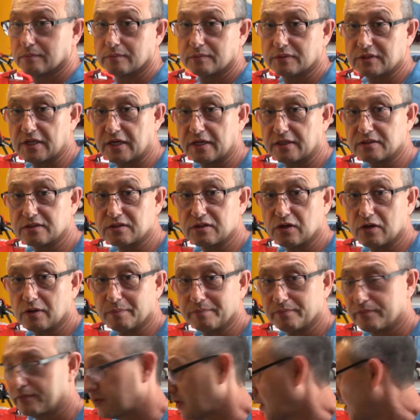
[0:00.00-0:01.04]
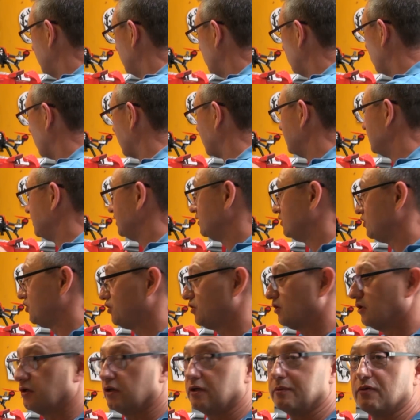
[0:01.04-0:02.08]
start and stop. What I didn't
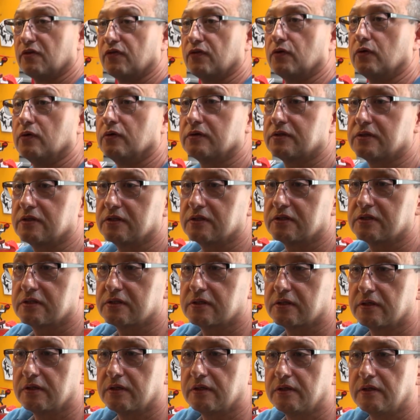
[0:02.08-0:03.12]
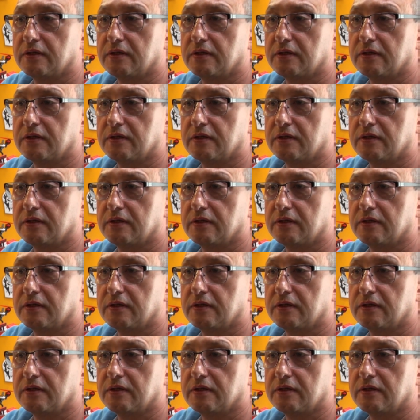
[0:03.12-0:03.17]
show you before was this